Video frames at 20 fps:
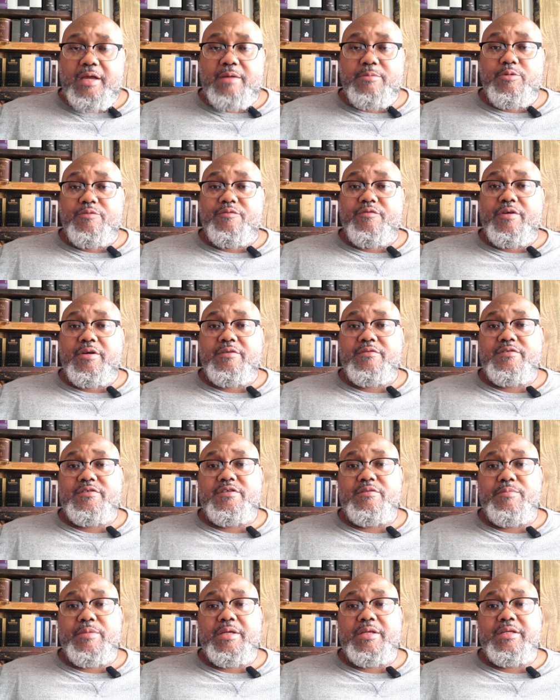I'm your fragrance
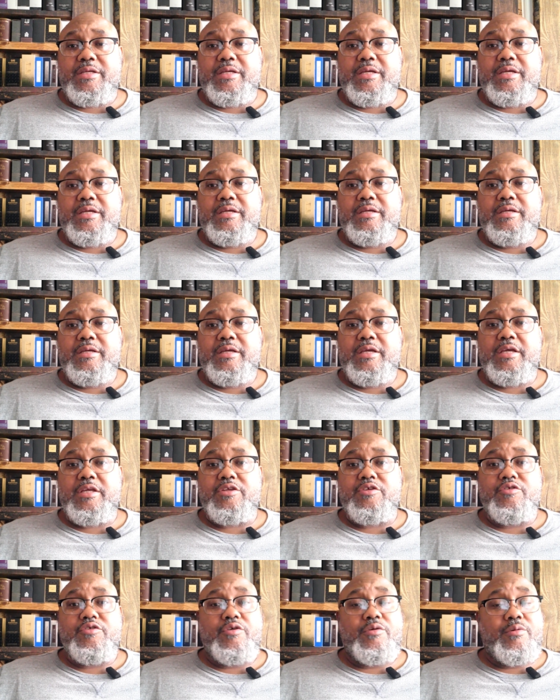sommelier,
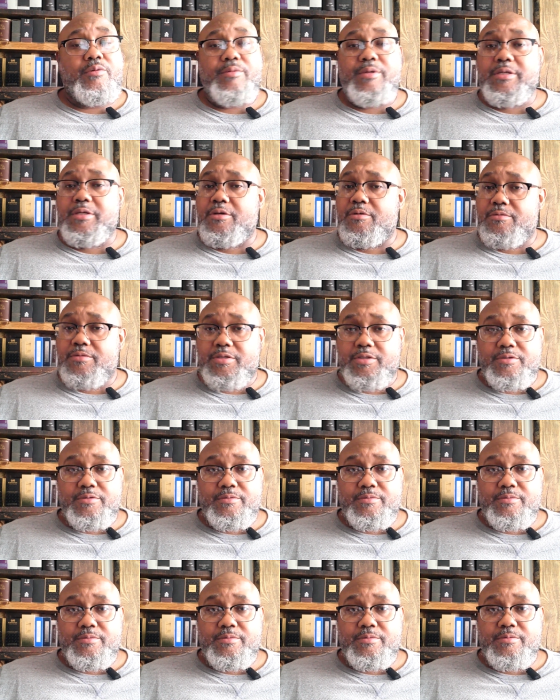and you know what we don't do.
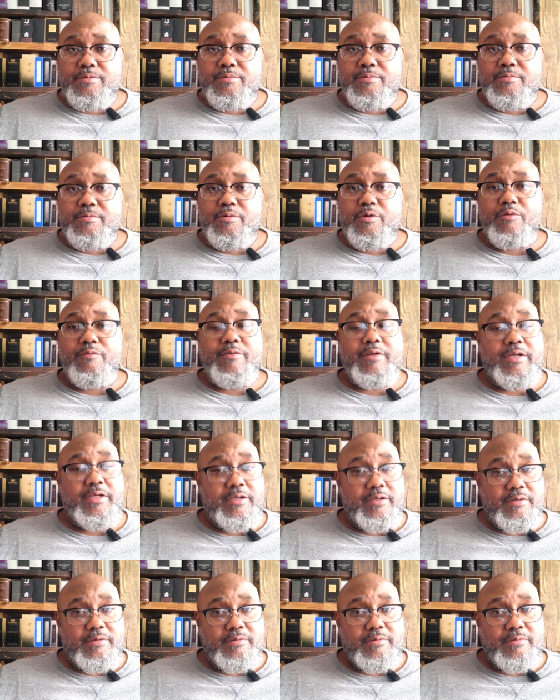Over
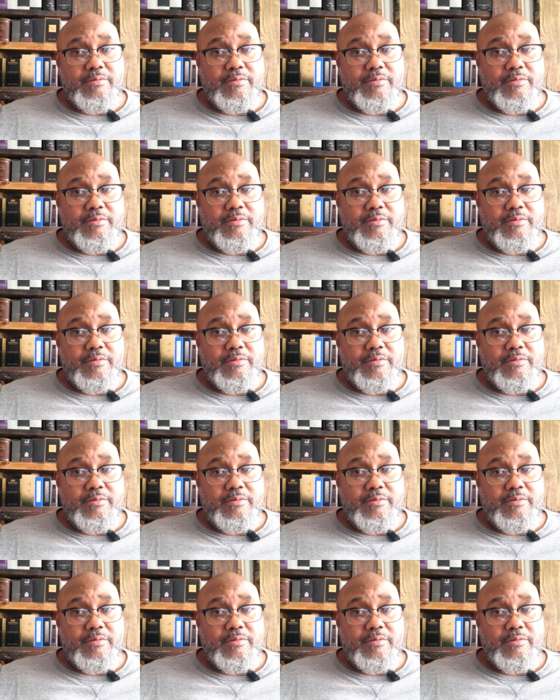here,